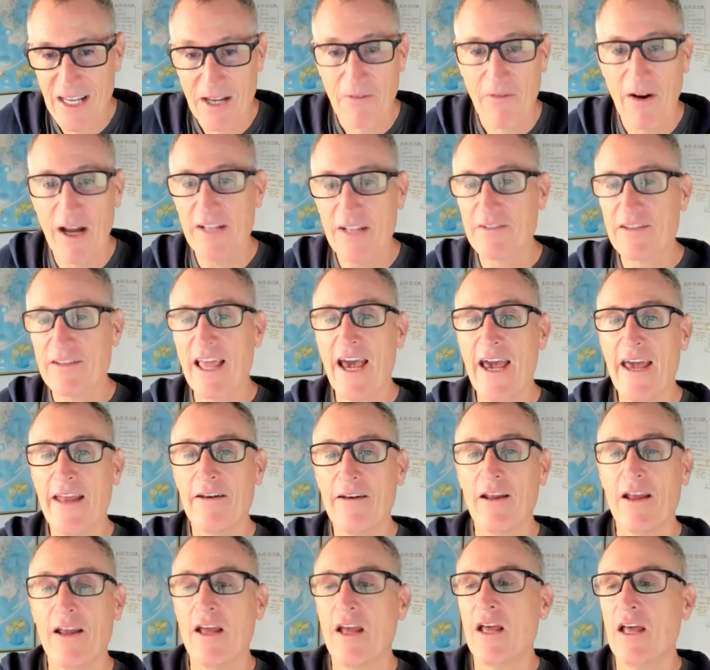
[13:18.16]
right? That
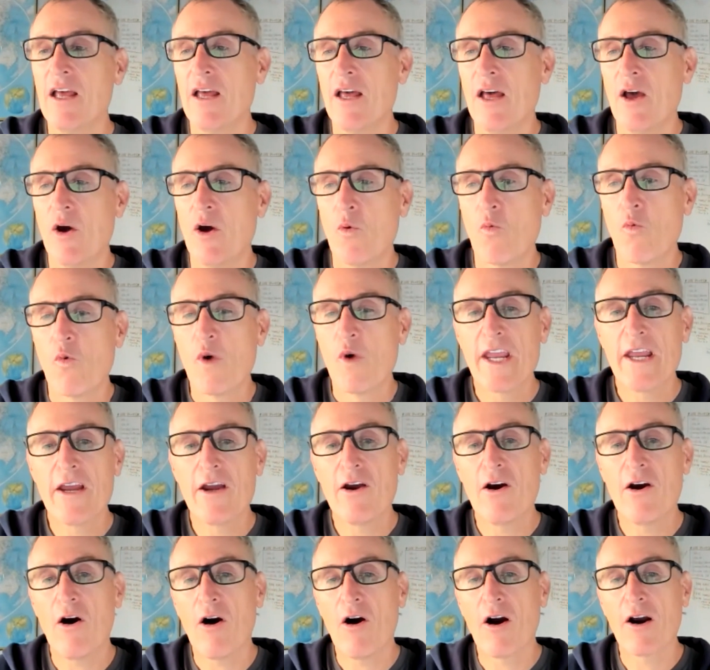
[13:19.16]
we
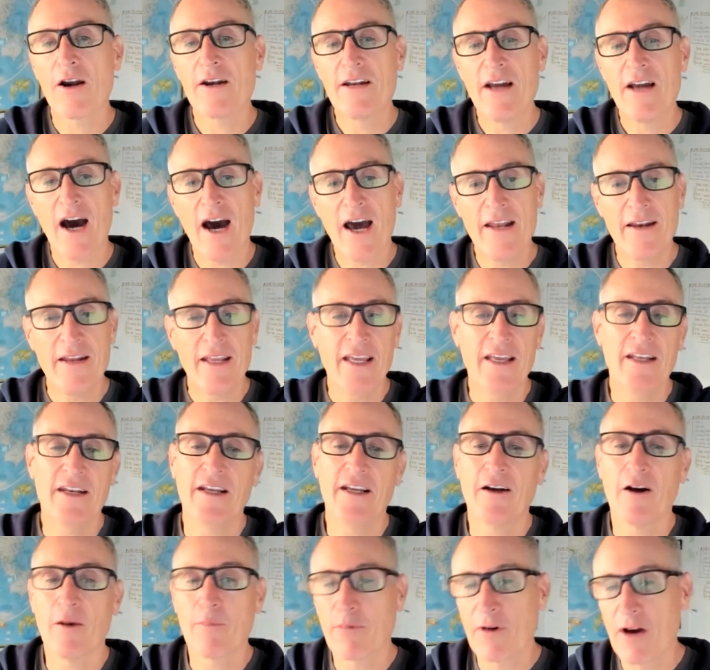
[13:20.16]
are not
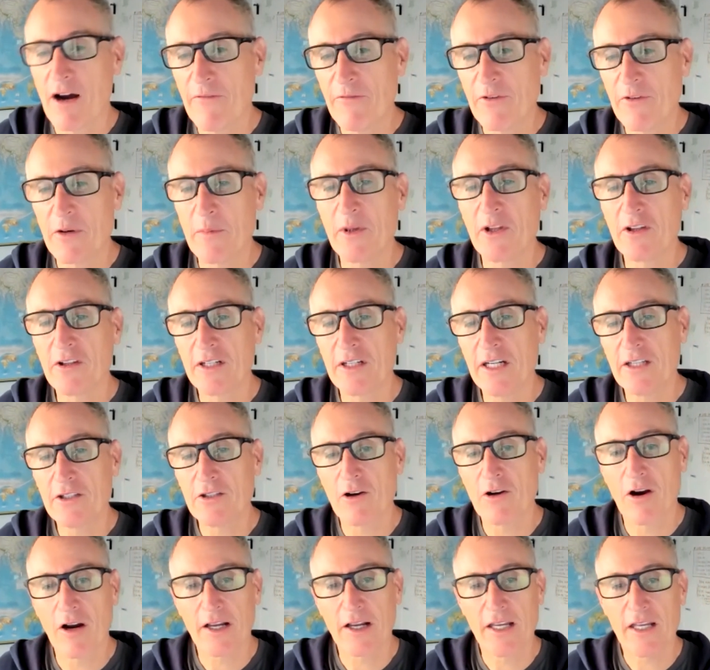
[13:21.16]
hitting our profitability
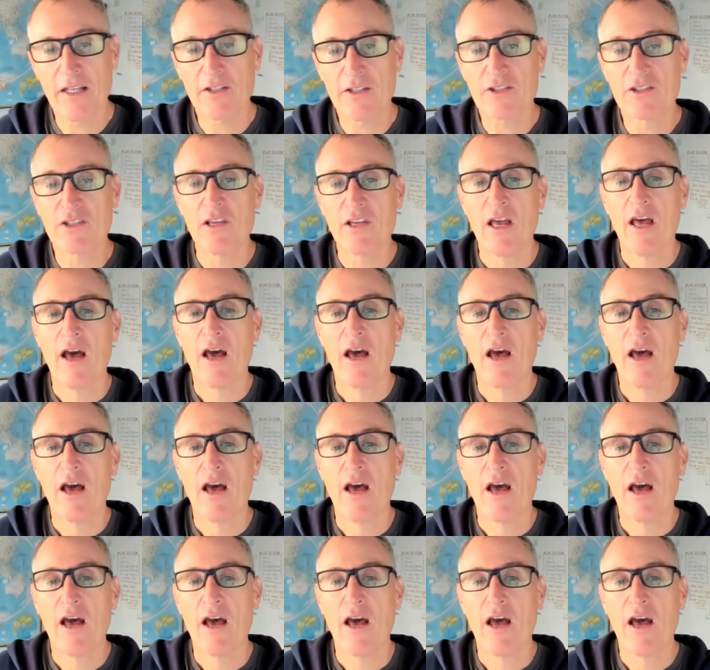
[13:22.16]
targets.